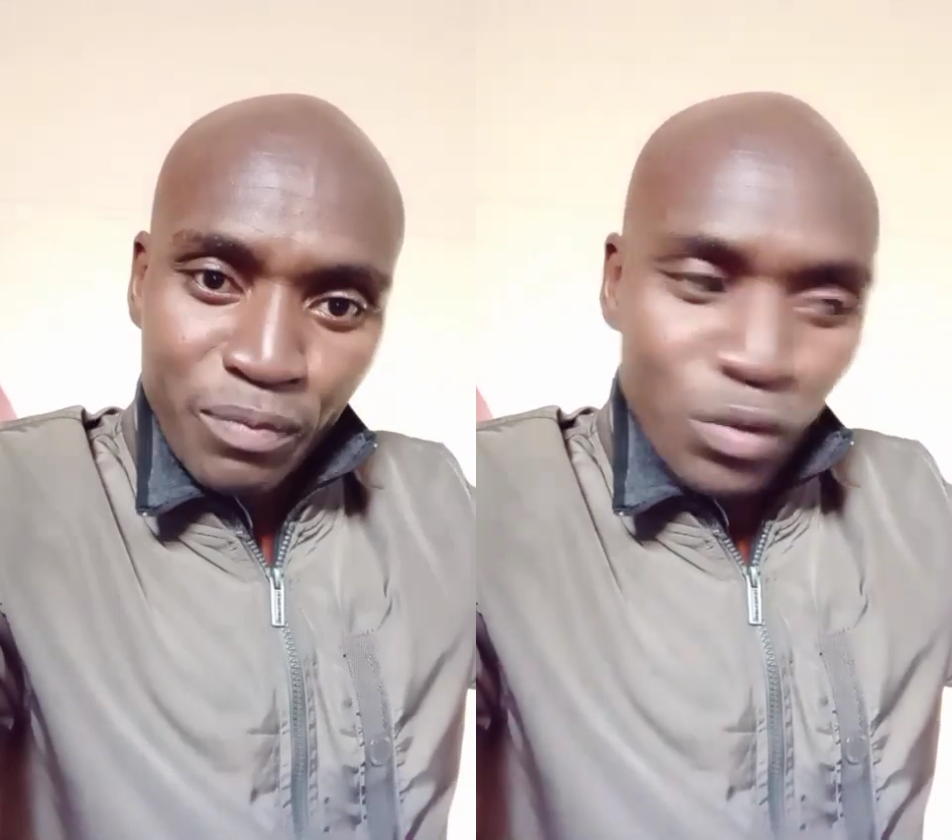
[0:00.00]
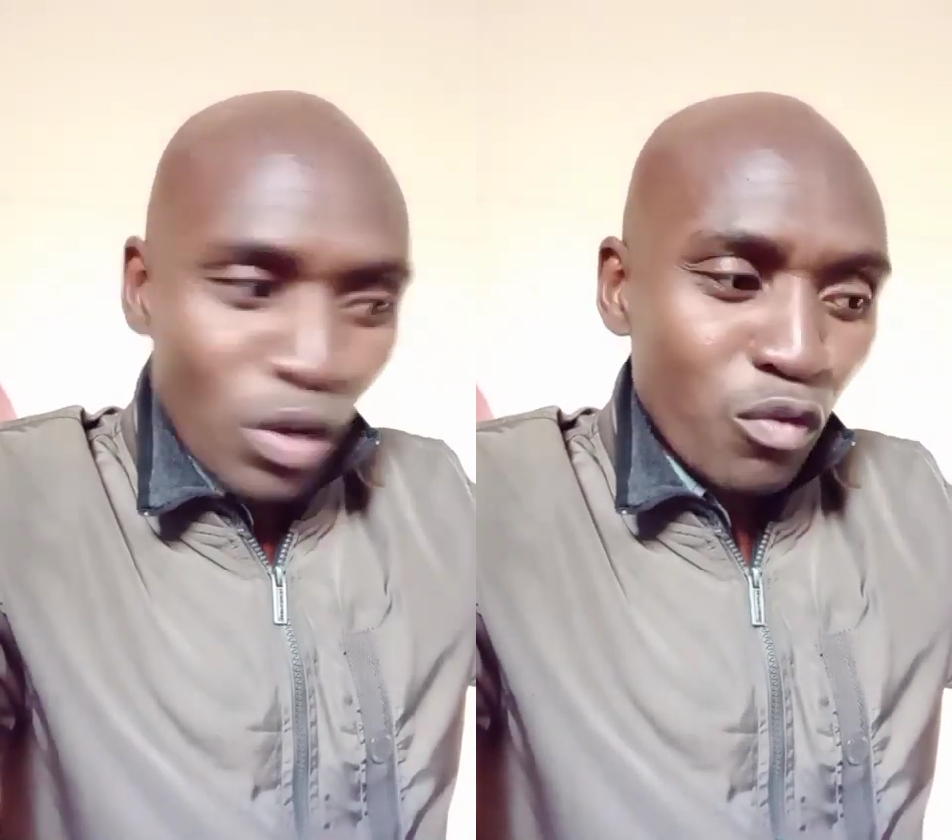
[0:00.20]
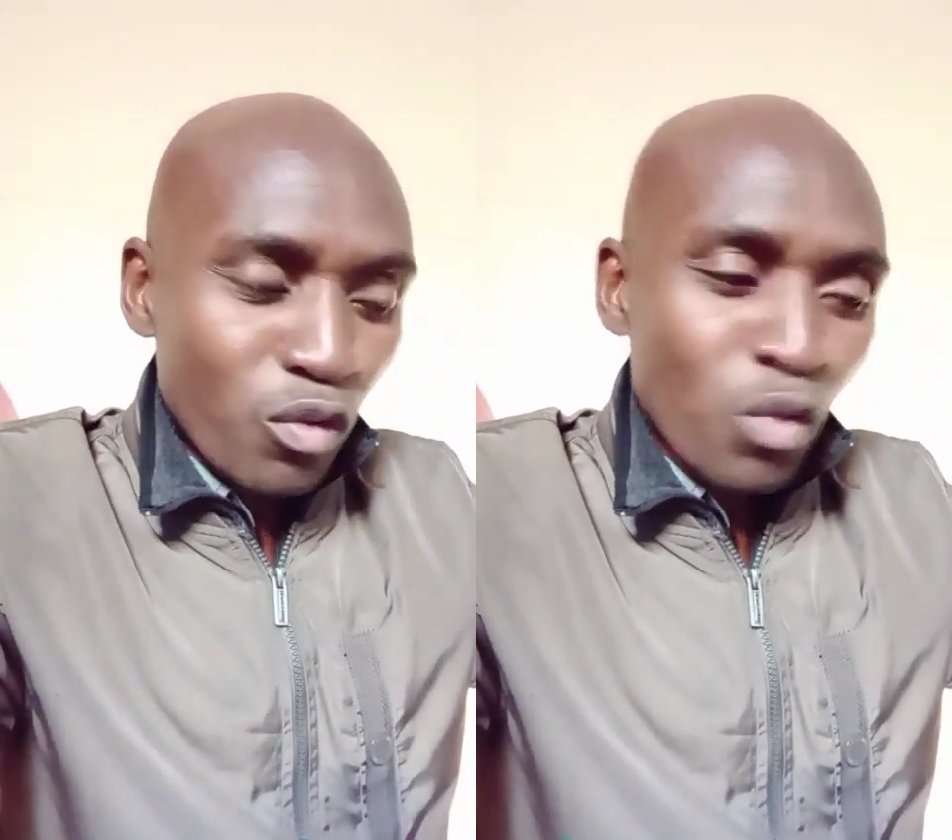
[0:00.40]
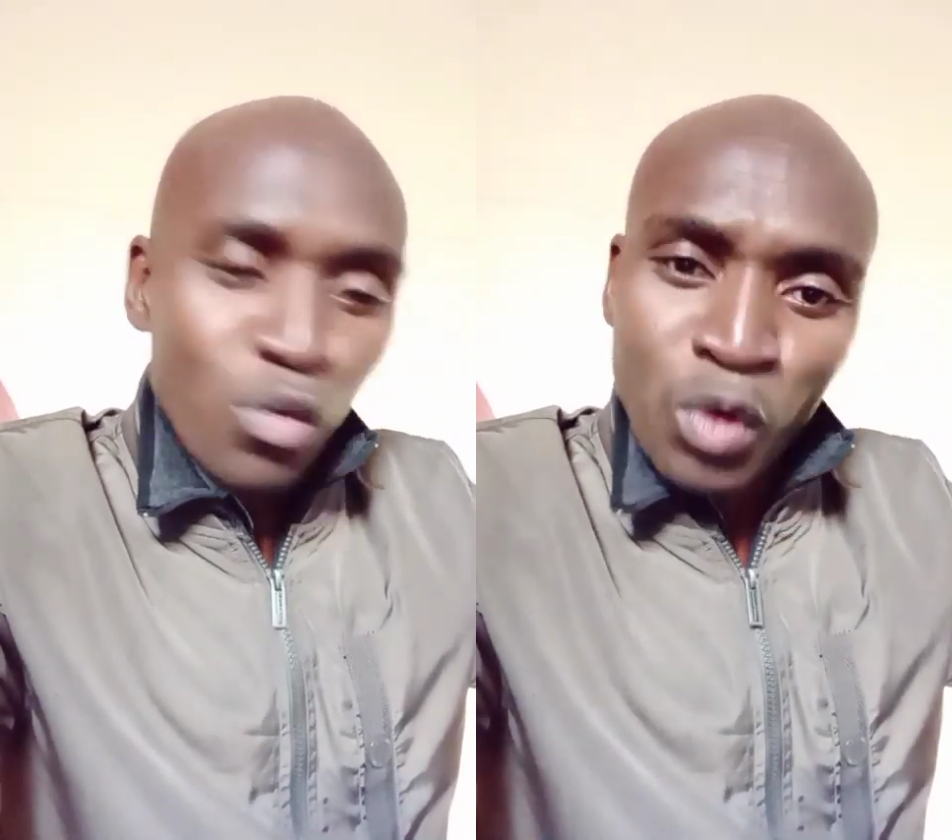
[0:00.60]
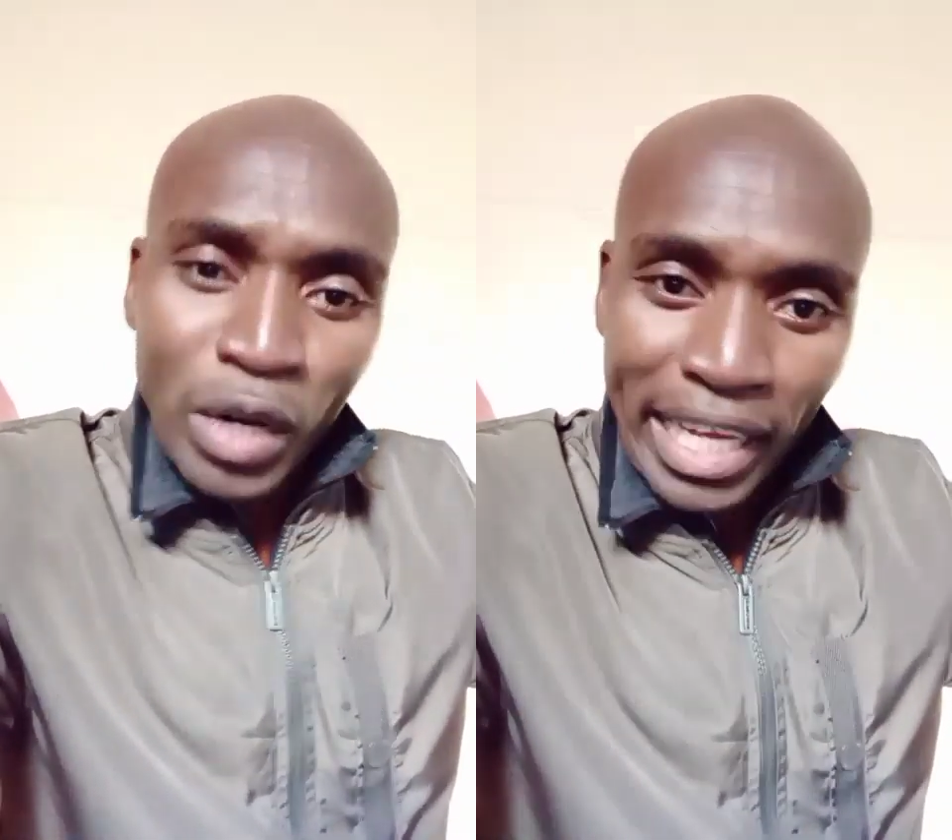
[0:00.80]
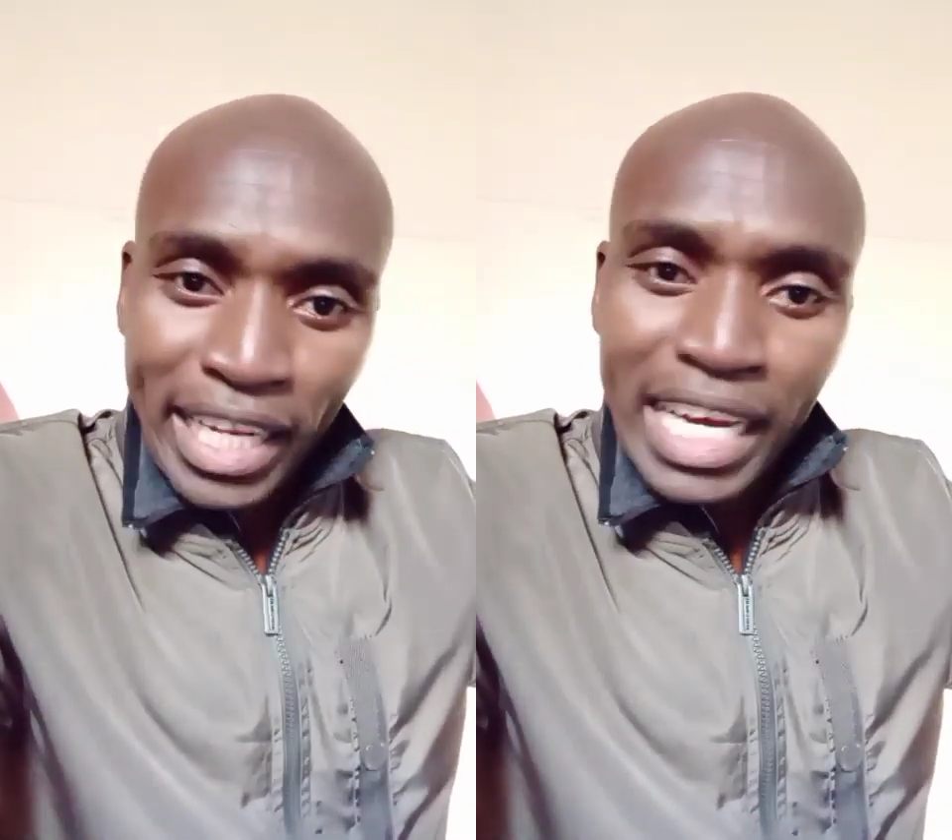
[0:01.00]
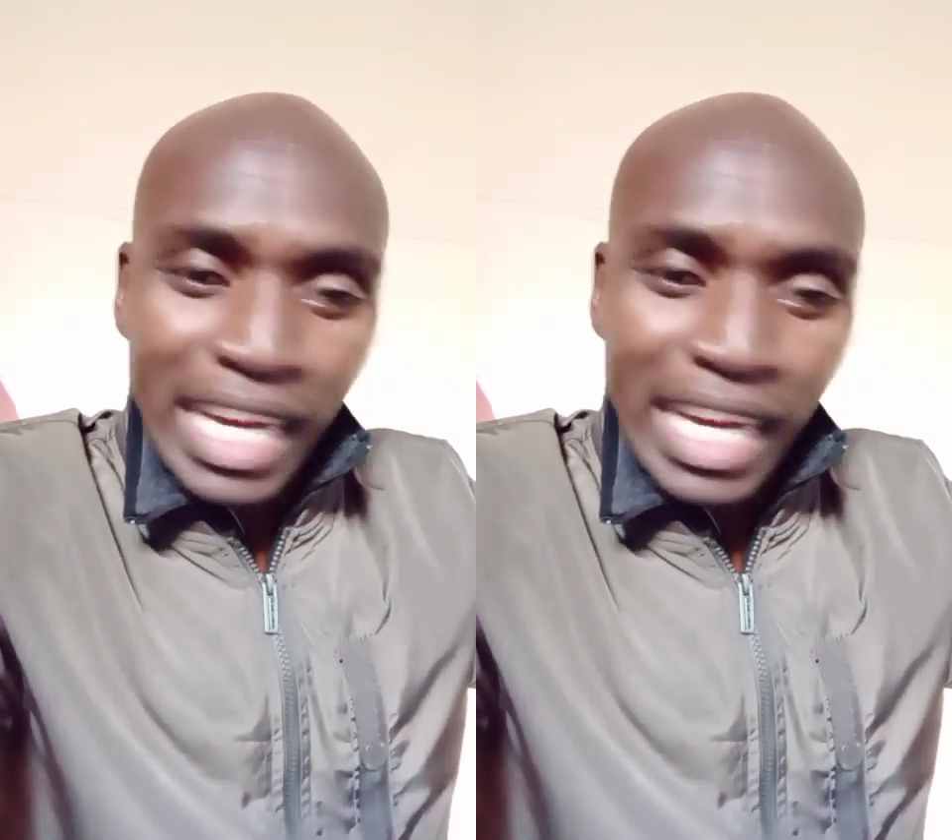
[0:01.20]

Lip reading: You really